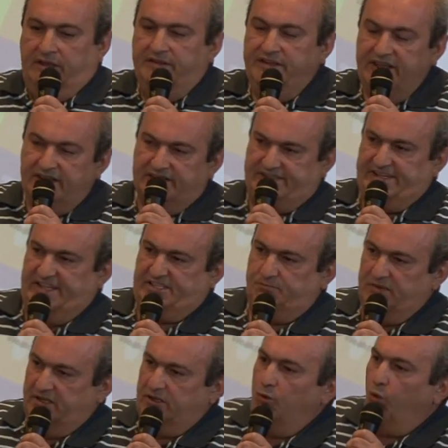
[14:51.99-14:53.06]
Need
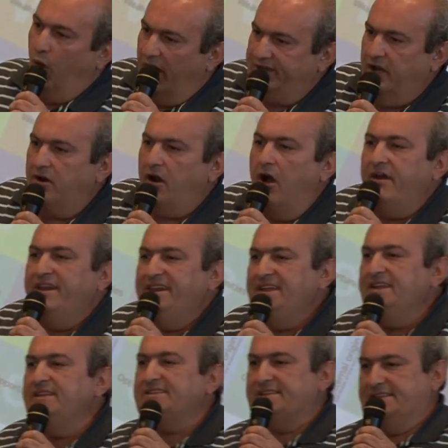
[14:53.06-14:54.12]
assessment. What are our
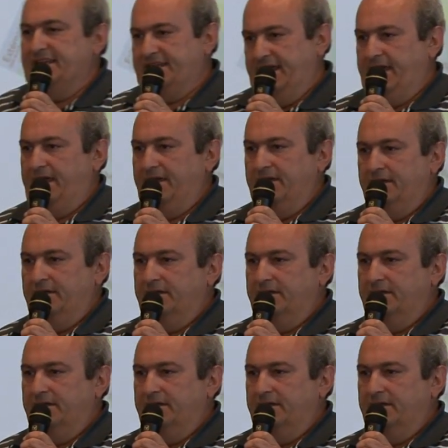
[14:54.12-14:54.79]
needs today?